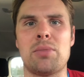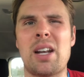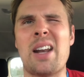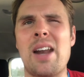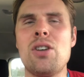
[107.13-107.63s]

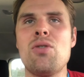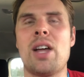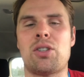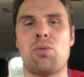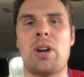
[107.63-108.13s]
And I knew
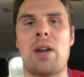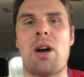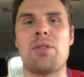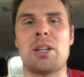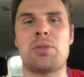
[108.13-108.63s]
that's what
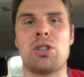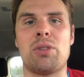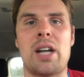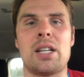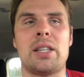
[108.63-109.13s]
I was up to
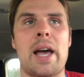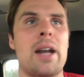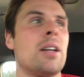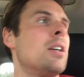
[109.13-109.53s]
when I did that.